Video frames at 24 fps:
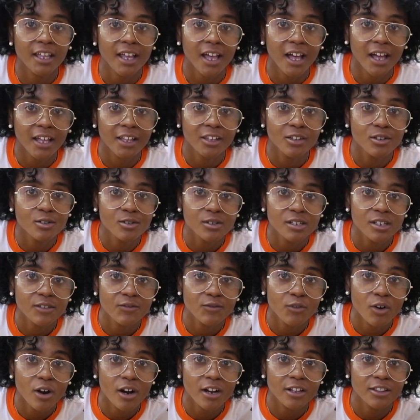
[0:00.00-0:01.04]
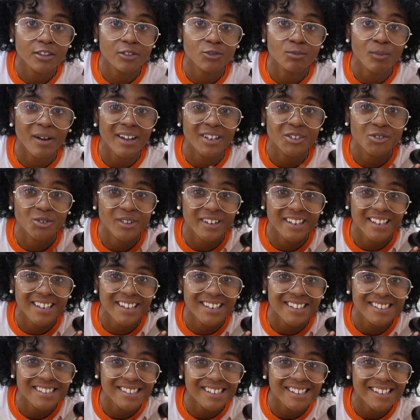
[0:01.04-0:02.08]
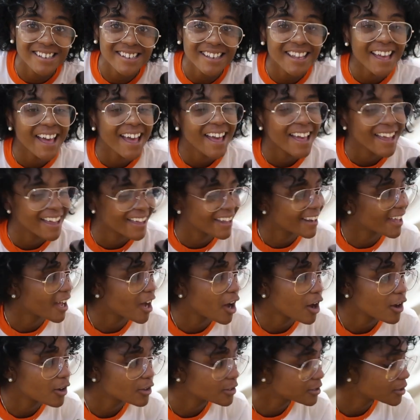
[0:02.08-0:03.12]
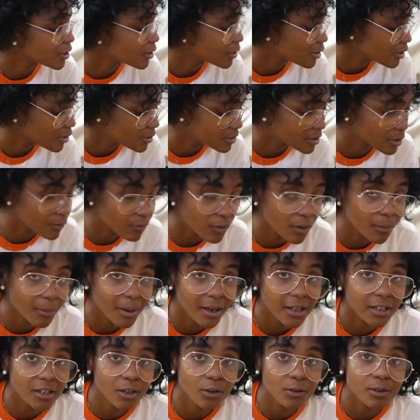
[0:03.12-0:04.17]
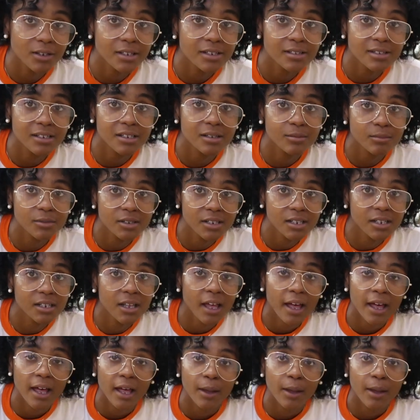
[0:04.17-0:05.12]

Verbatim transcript: I use it for my drinking tea and I also use it for my yoni steam tea